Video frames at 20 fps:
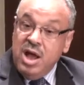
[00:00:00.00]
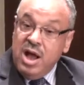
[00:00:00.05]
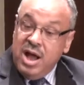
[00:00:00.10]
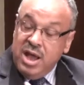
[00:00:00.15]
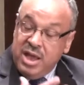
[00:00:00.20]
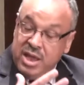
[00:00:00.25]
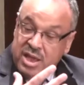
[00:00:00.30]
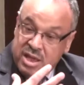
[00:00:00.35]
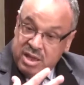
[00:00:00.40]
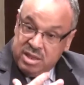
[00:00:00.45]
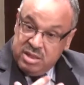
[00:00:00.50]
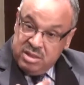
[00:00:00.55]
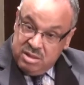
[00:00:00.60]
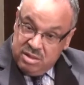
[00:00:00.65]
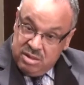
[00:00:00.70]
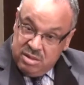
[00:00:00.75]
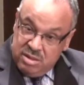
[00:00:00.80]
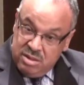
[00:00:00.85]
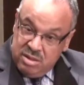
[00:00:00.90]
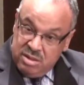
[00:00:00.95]
I can
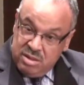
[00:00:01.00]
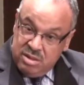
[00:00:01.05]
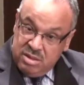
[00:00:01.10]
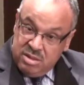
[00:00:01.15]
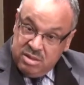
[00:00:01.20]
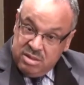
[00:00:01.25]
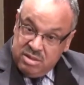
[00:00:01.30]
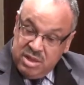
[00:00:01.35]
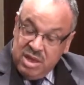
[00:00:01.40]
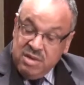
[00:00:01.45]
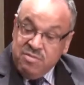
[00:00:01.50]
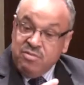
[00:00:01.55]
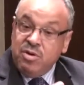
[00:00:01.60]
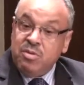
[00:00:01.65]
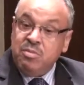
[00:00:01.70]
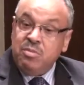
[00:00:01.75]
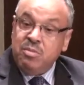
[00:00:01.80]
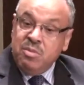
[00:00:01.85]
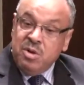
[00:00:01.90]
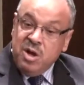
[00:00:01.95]
say
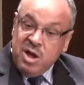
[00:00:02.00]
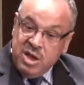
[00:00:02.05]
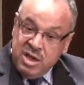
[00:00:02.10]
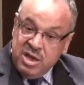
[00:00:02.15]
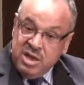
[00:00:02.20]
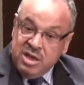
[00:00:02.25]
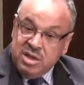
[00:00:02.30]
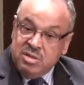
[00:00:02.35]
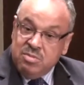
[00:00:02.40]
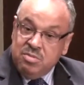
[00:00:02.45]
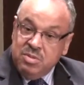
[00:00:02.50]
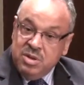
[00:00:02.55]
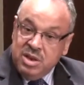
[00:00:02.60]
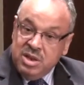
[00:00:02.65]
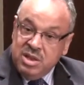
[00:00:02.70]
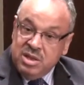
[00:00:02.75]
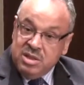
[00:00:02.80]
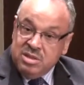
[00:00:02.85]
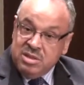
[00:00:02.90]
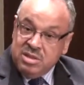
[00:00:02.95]
from my
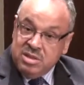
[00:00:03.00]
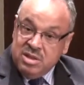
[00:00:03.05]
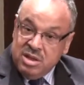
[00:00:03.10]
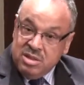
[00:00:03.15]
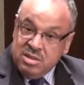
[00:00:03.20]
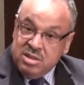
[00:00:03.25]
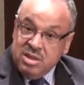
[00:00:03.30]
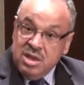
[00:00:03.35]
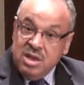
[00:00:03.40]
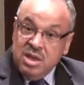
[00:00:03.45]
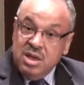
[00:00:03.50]
experience that